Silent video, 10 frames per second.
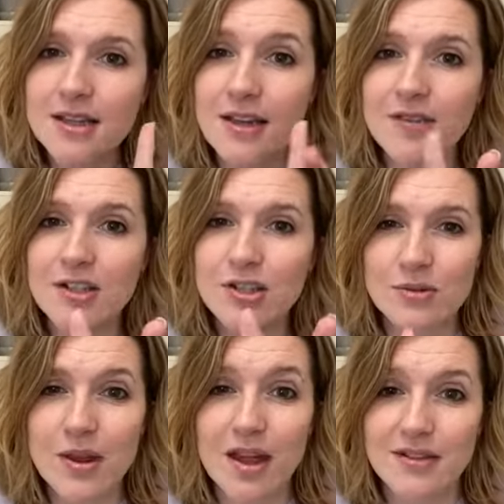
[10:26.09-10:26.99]
Give it 2
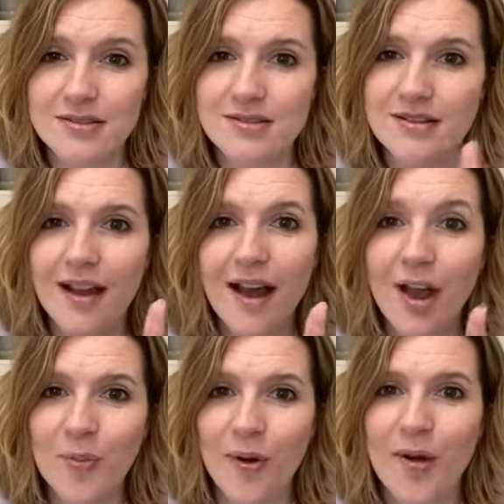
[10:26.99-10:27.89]
days.
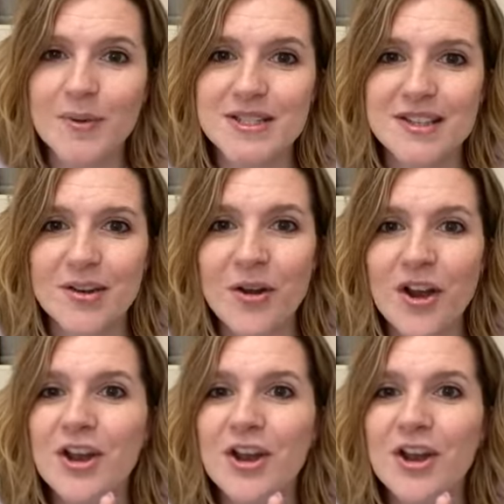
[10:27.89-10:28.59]
I promise you.